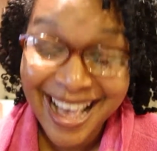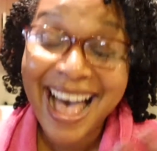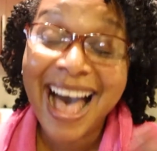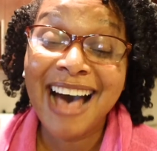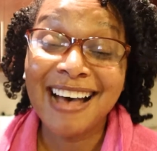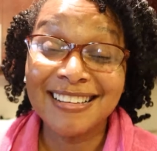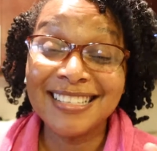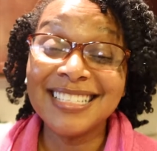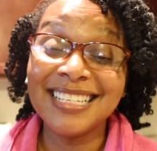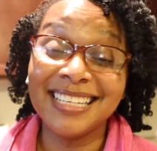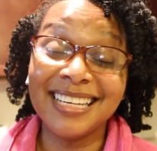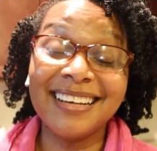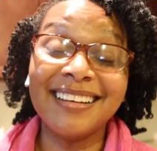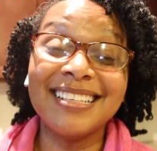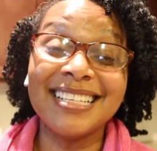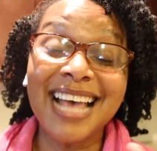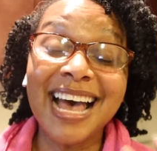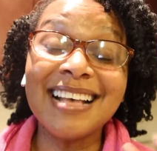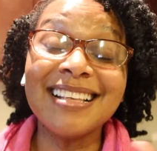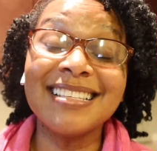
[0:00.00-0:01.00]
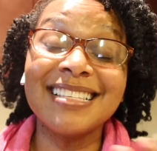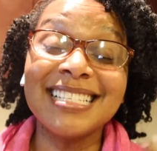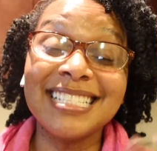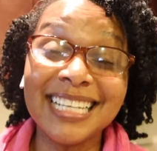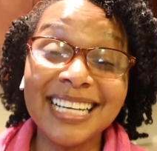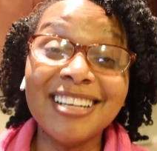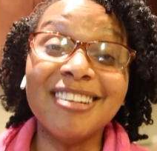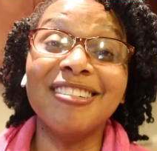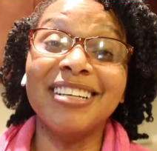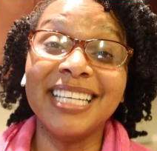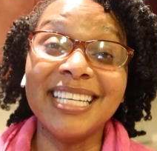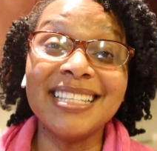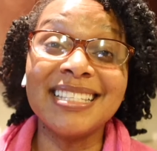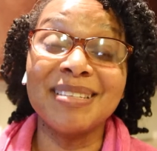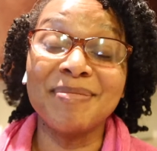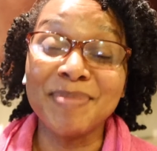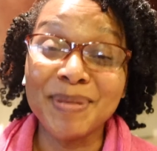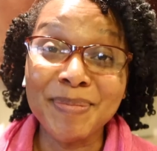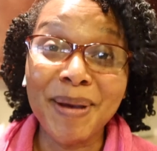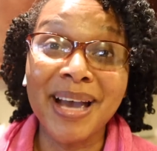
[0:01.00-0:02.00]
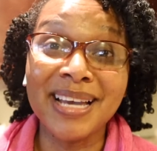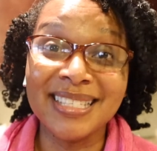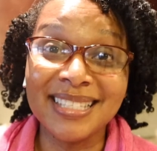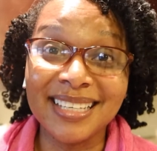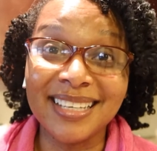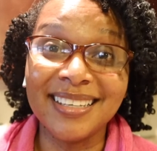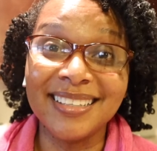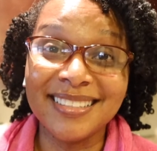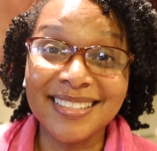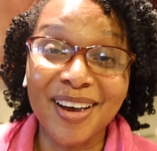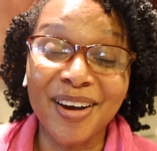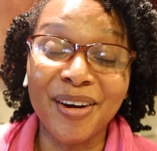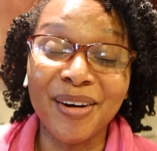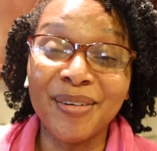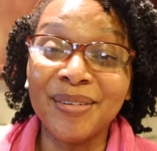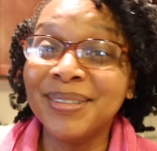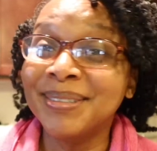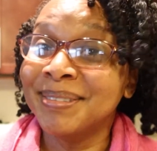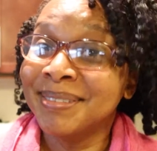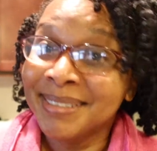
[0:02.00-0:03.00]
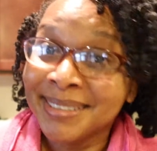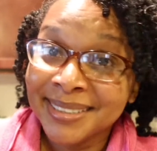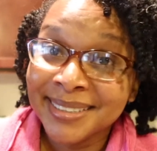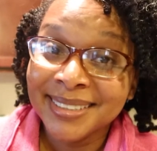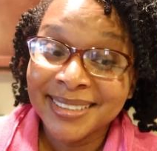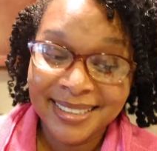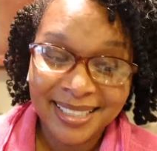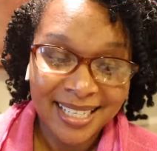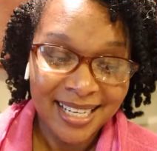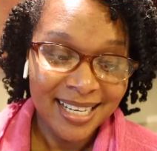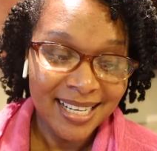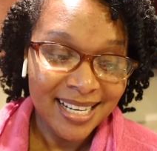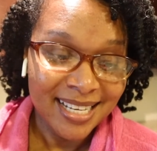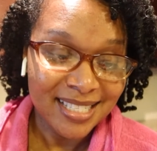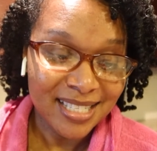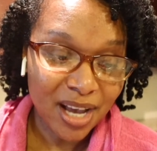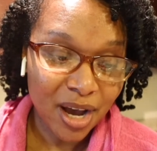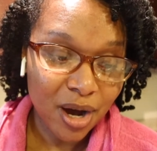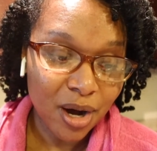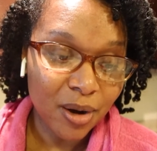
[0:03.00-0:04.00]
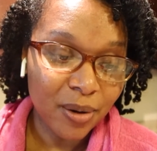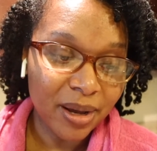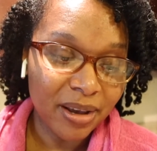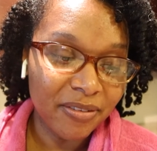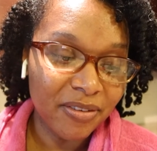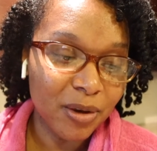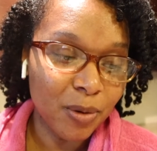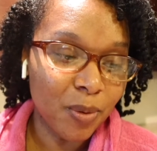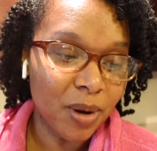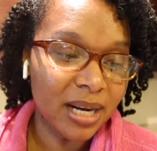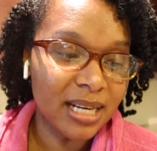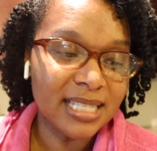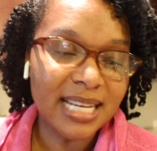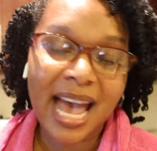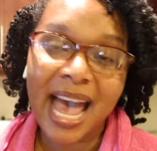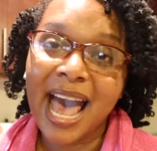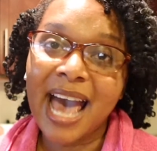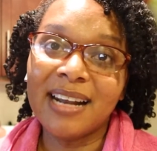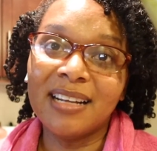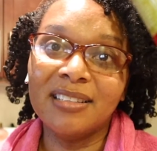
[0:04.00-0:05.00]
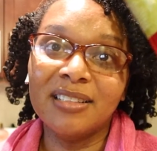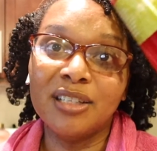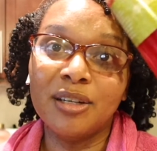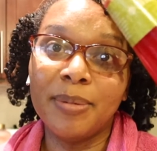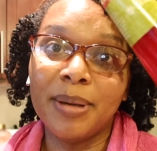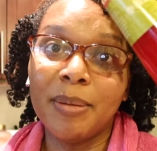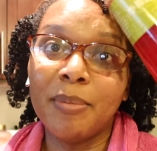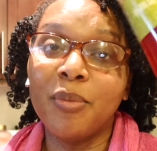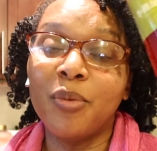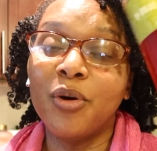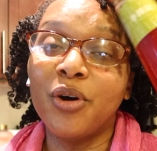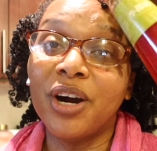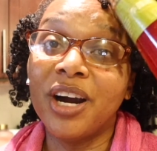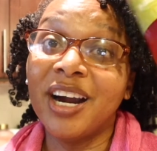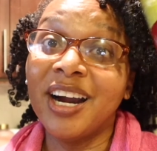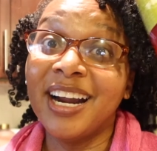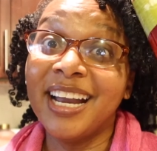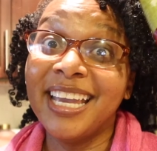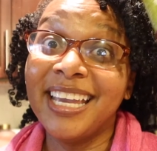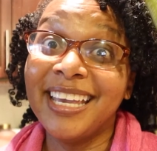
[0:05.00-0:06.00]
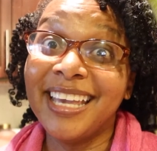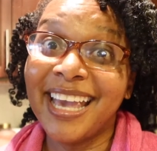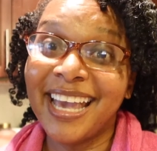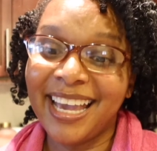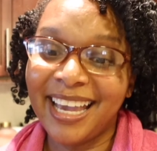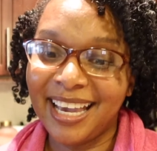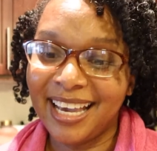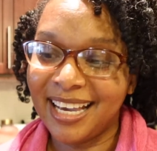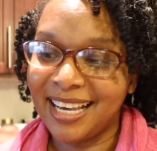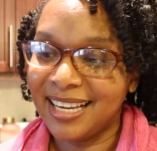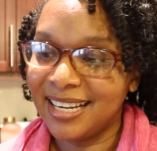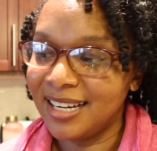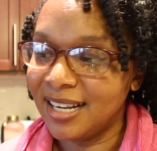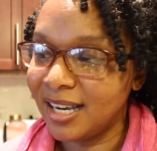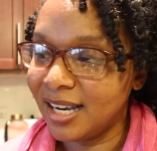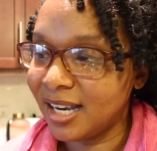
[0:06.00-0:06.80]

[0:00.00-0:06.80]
I'll still eat some spicy. So if he wanted to add a little bit more, he can.